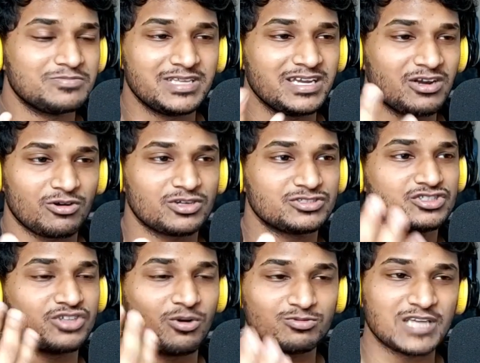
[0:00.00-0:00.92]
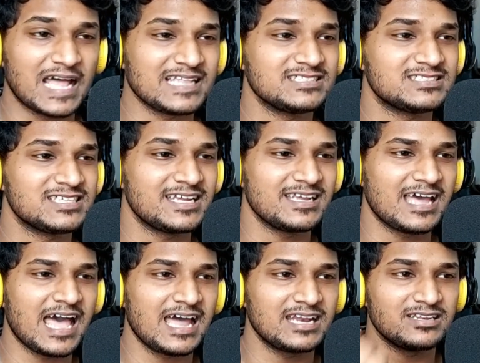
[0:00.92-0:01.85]
they are so talented,
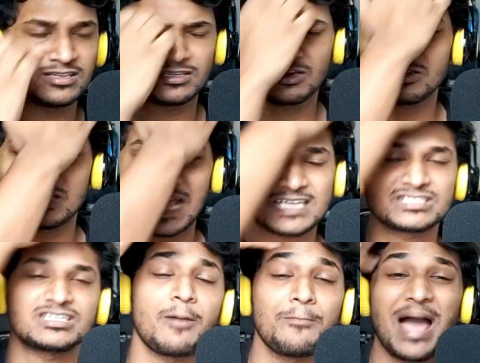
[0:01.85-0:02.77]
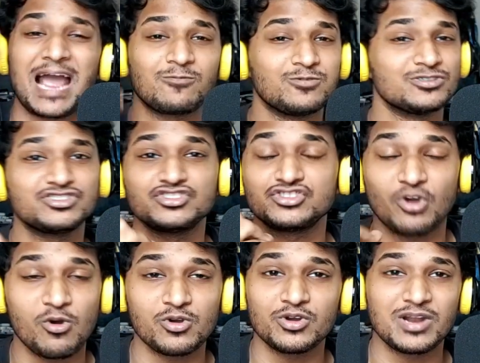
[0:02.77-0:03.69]
and their last comeback was
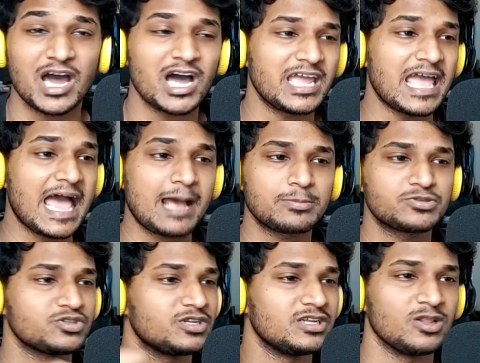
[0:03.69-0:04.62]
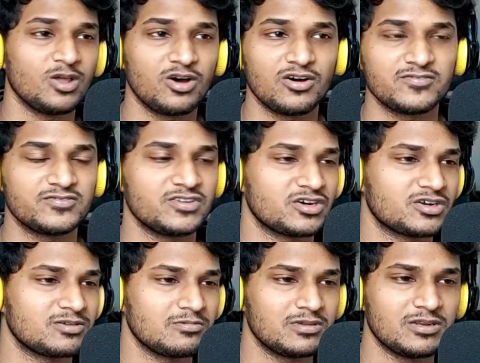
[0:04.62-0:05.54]
so good. I absolutely love
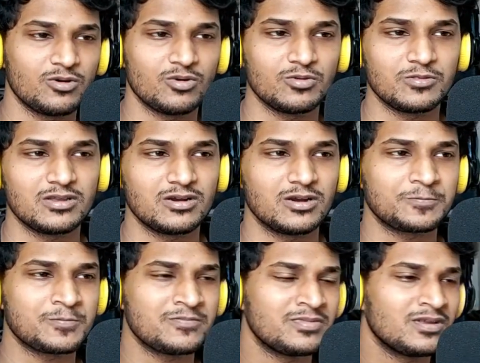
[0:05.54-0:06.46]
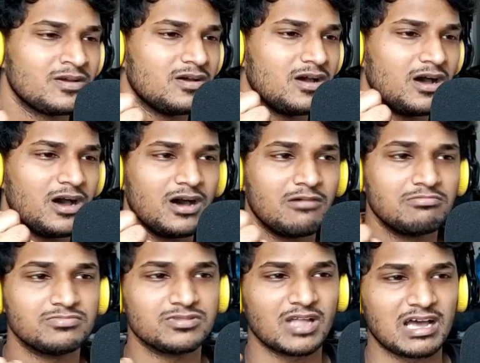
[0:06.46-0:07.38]
their, you know, their
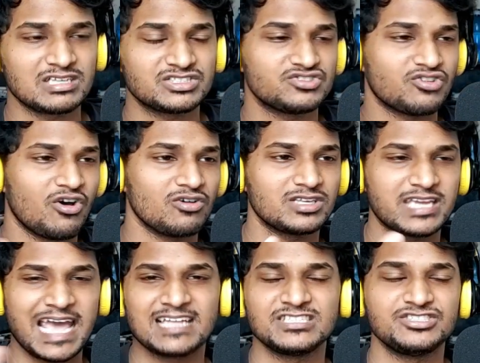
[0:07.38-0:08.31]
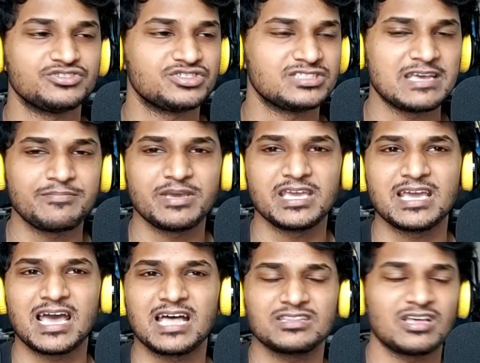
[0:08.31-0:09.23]
last song, the Can't You See
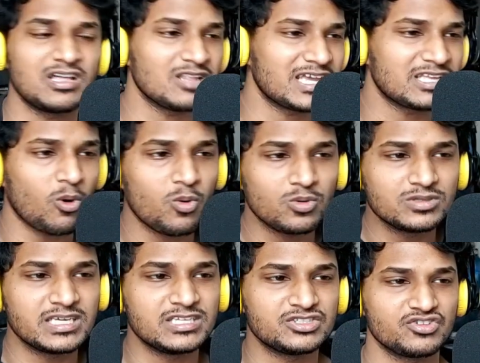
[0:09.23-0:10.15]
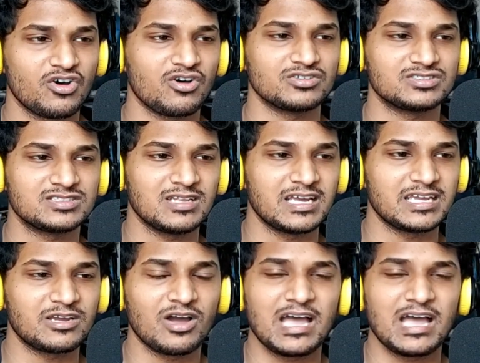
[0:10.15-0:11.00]
Me, and like all these songs, like